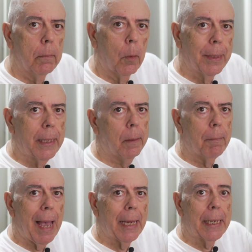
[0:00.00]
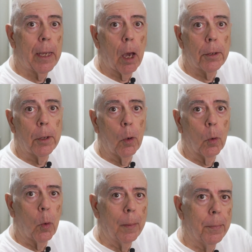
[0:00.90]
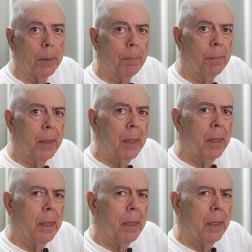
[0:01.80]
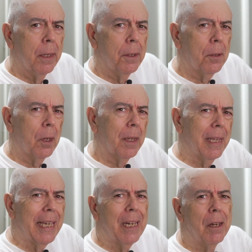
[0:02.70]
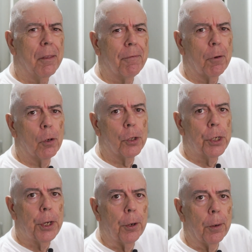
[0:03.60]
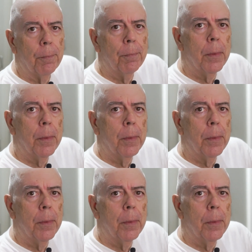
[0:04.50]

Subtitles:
but we didn't buy any audio equipment until at the end of the first year.